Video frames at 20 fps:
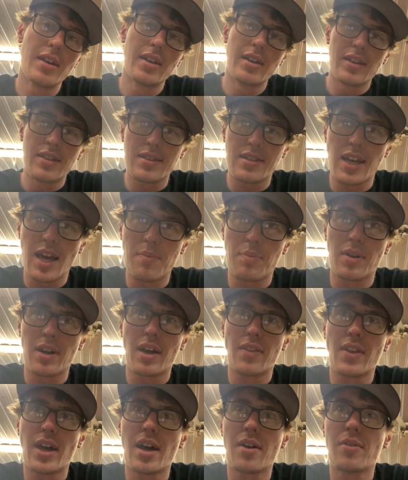slap it
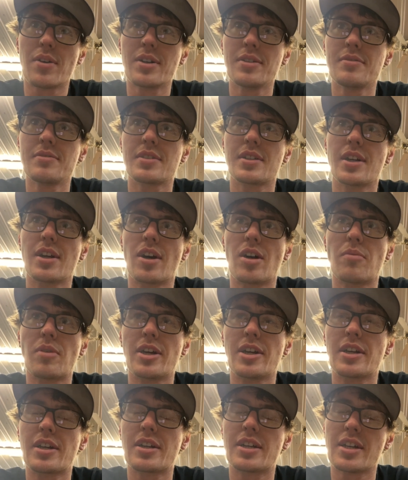on that one, get all
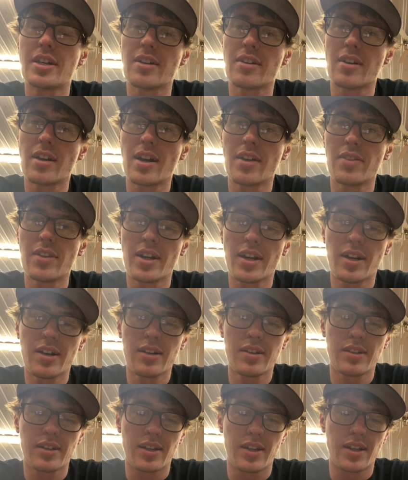my gear on
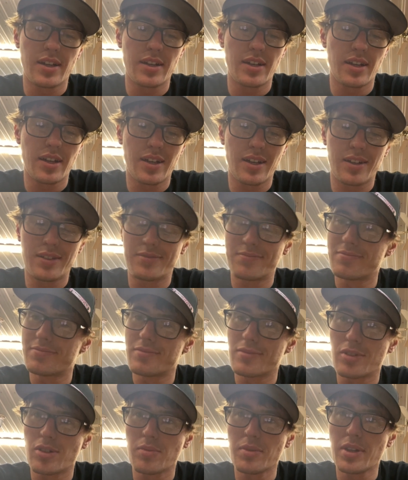there, and
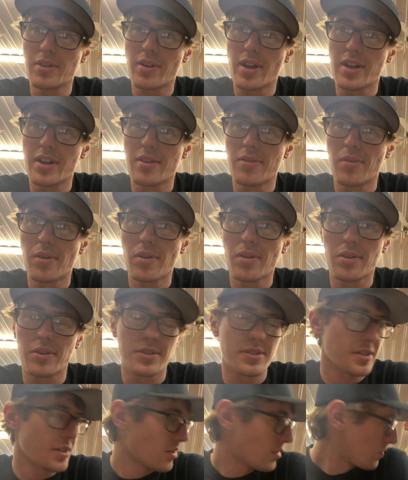we'll be ready to roll.
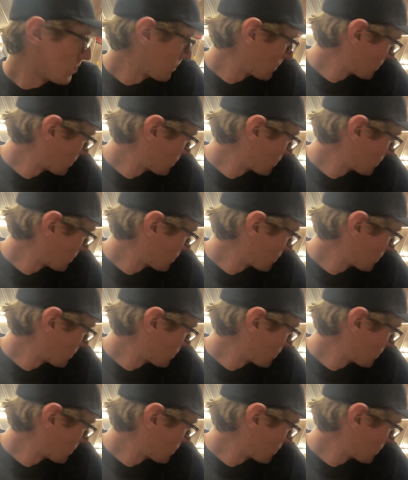So